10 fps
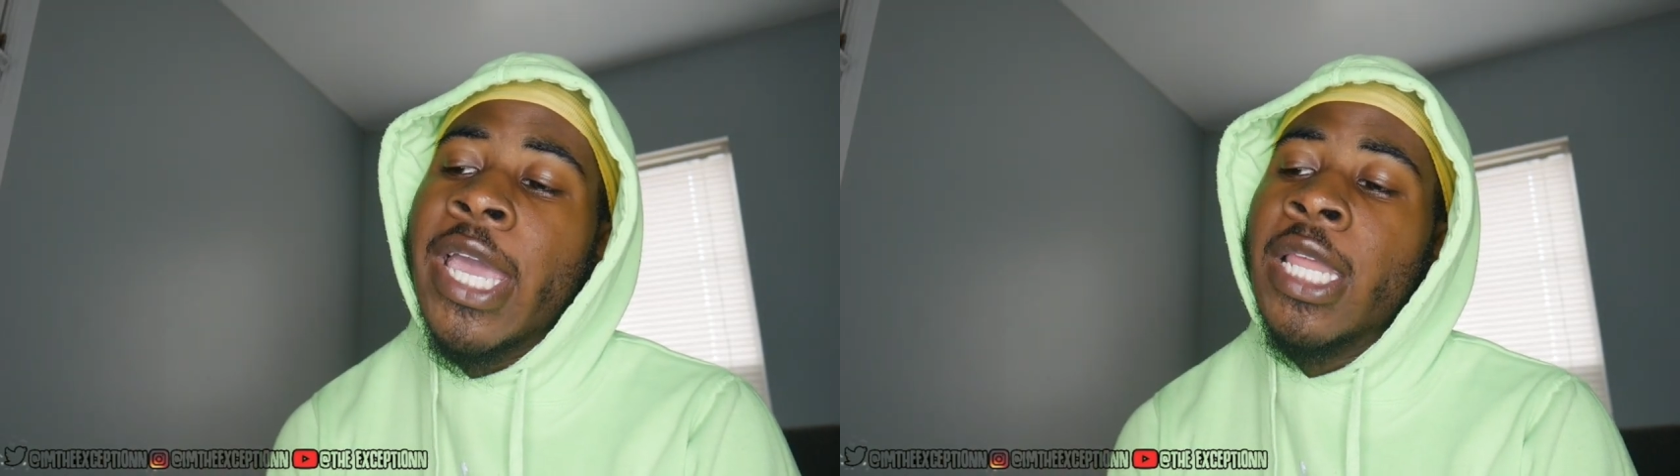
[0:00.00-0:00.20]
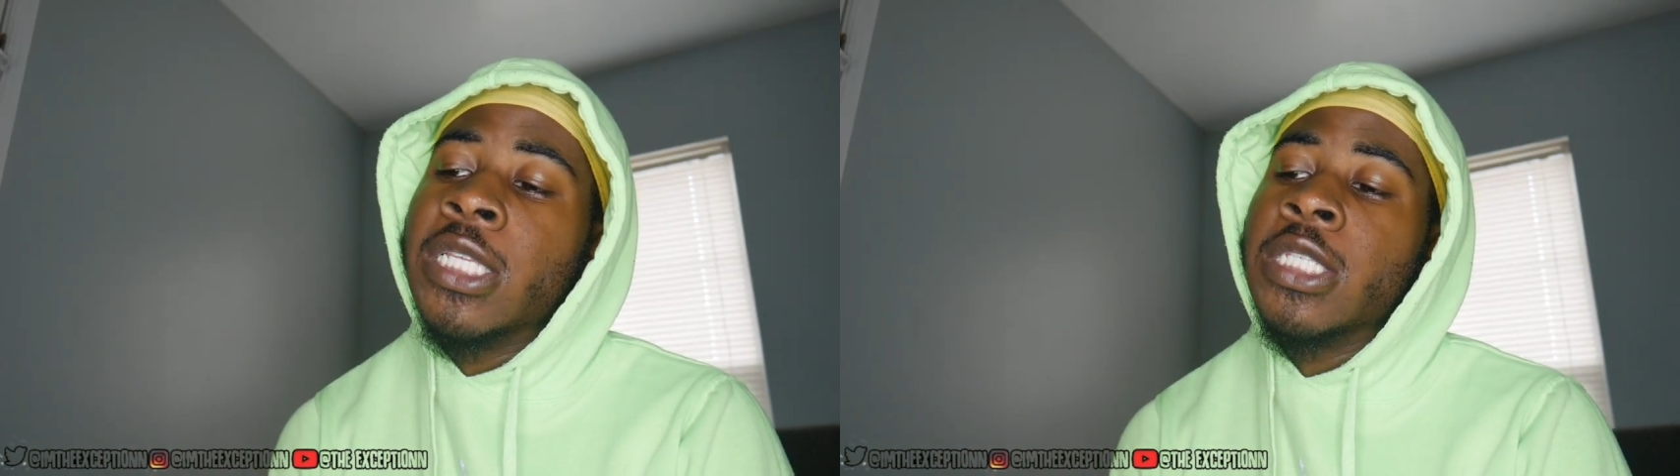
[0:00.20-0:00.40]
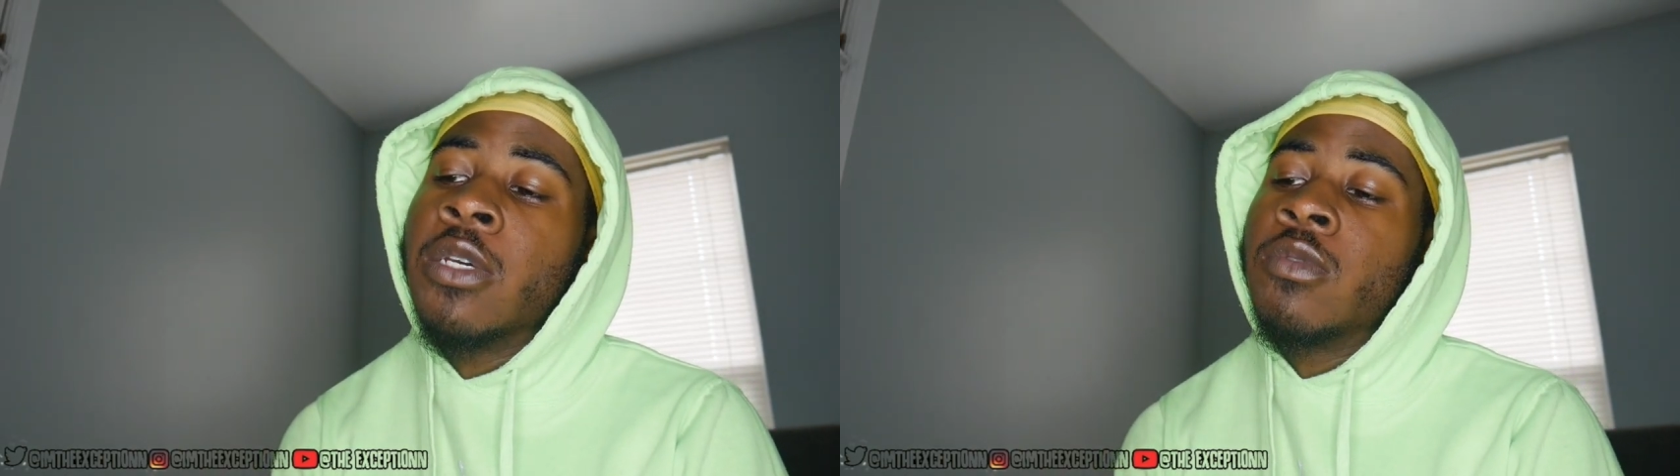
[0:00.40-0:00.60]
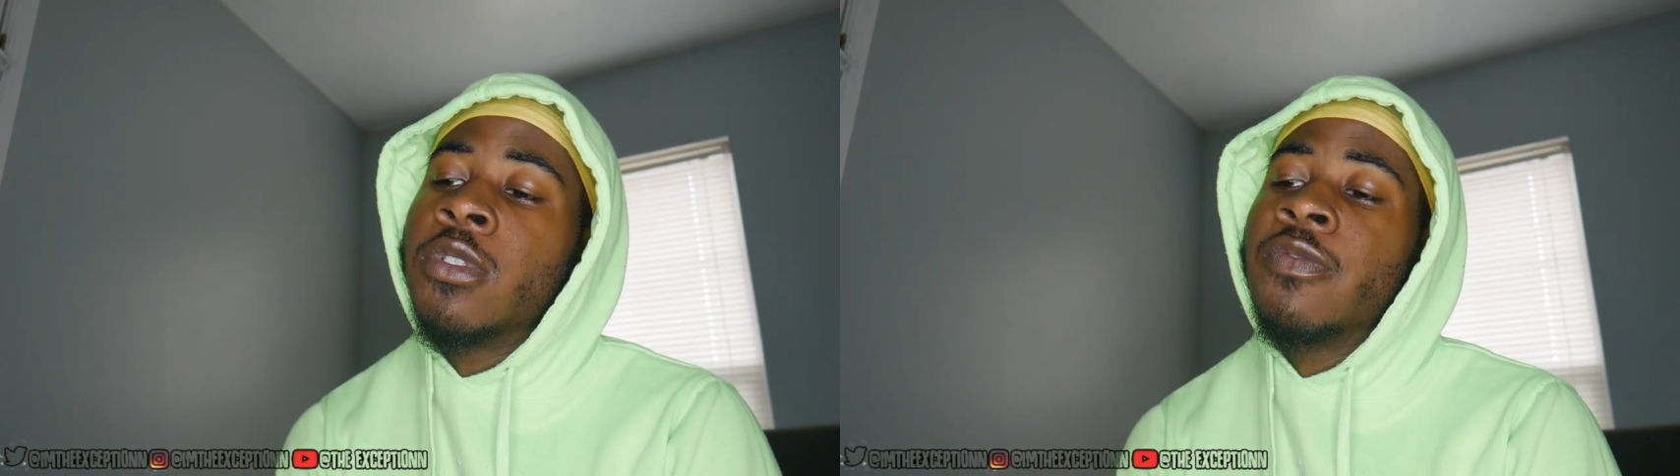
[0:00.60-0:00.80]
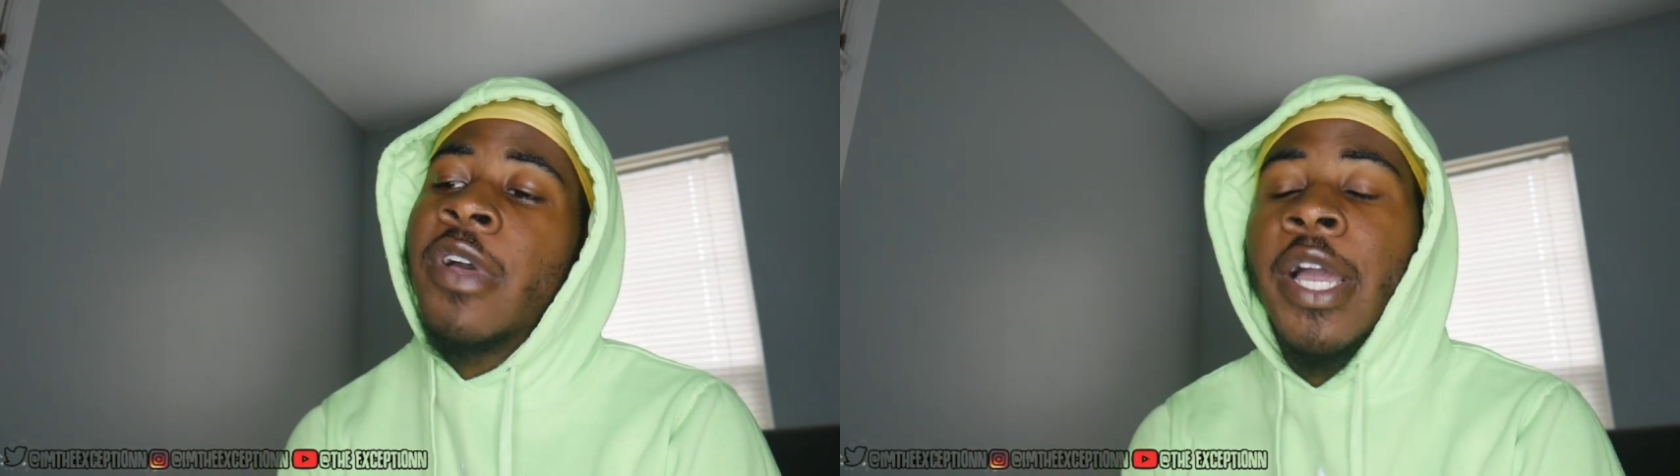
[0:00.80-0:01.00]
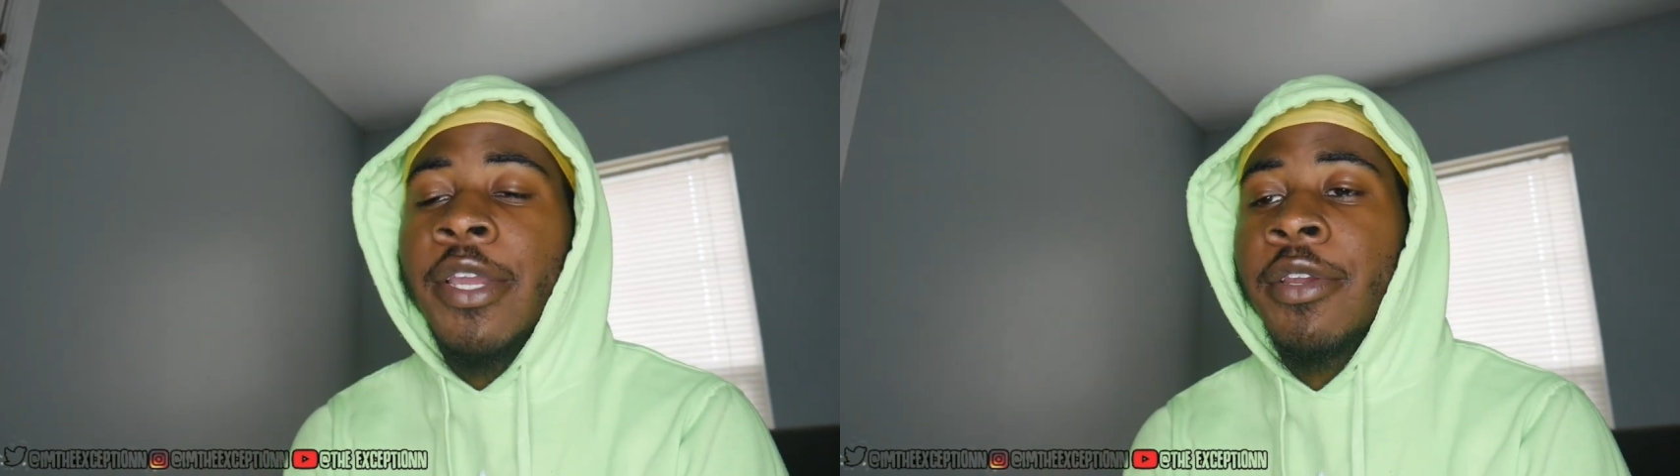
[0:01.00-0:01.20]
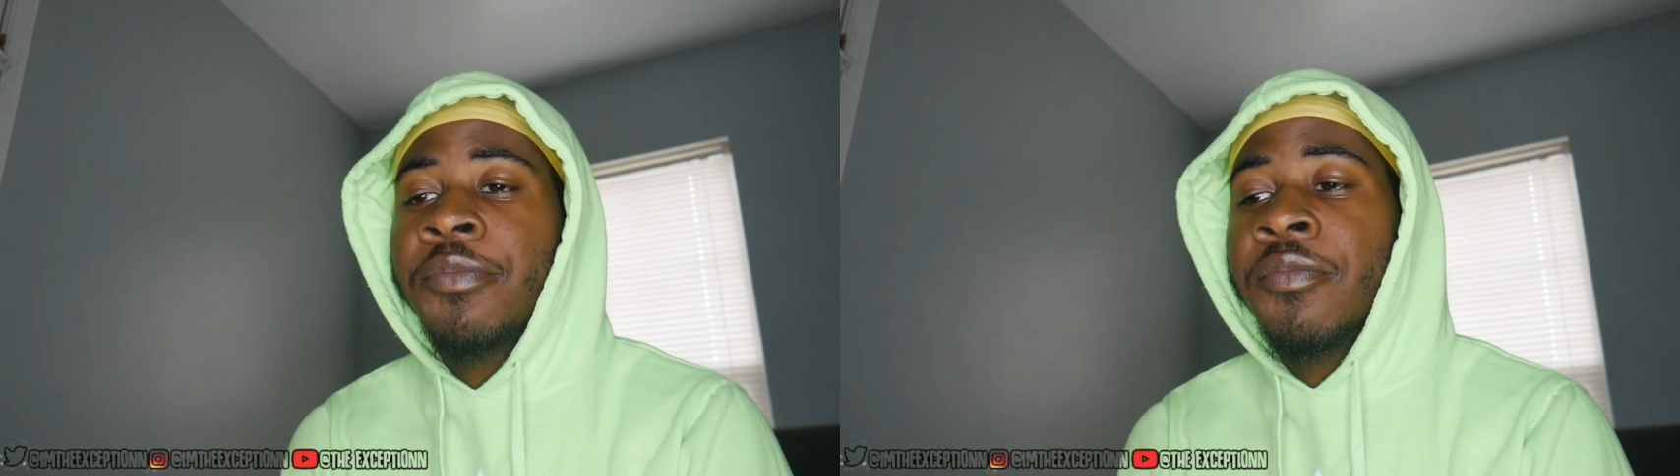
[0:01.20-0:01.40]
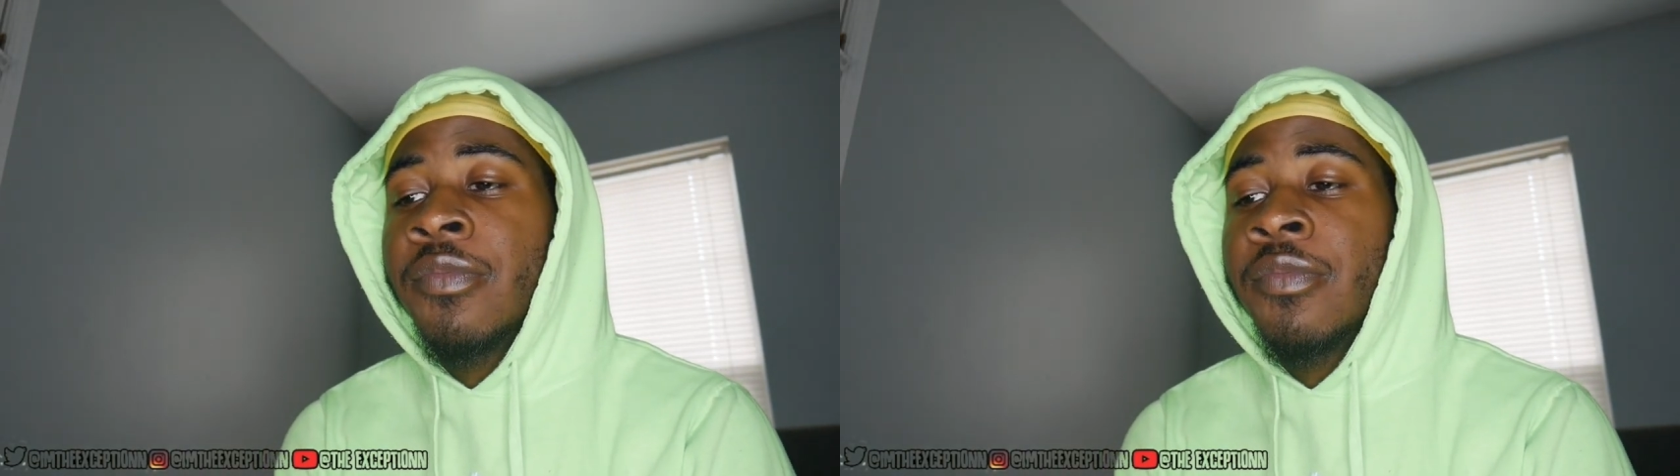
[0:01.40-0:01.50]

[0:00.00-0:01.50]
edits that was fire.